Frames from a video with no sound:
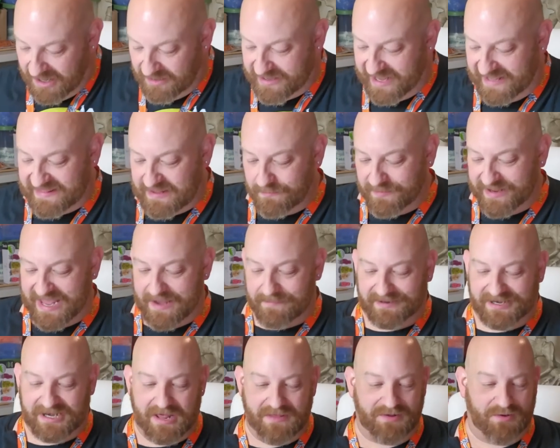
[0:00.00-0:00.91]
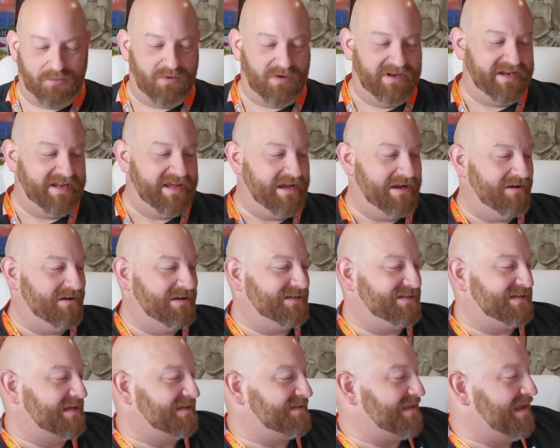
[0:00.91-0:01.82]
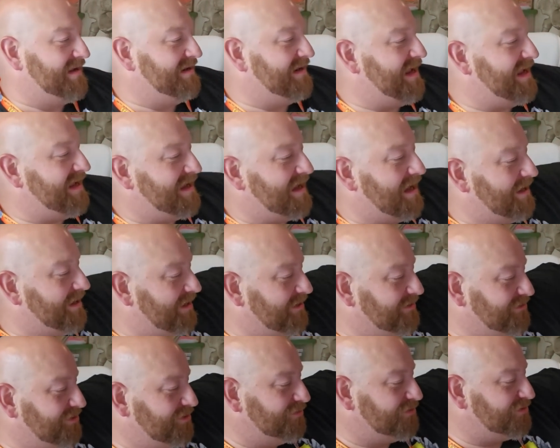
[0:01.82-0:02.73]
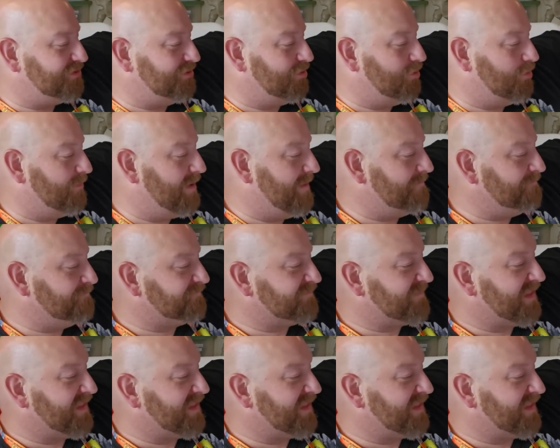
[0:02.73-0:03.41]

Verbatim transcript: Okay, then we have another one here. It says that Nate guy on YouTube.